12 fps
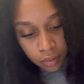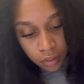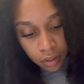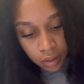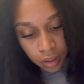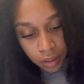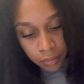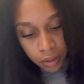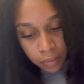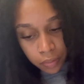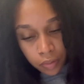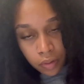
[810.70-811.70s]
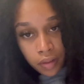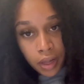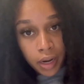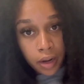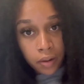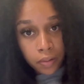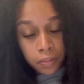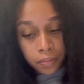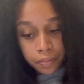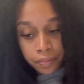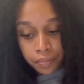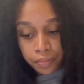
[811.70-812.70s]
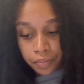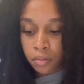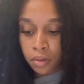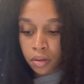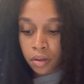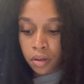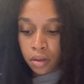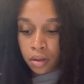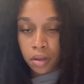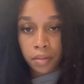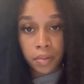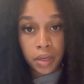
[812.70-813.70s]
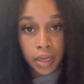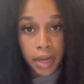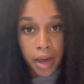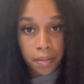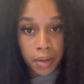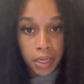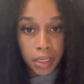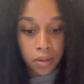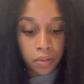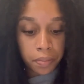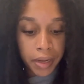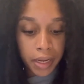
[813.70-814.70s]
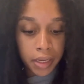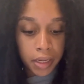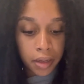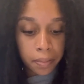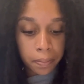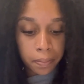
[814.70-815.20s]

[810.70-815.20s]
And then I'm going to pull that out. I'm going to cap my needle back up.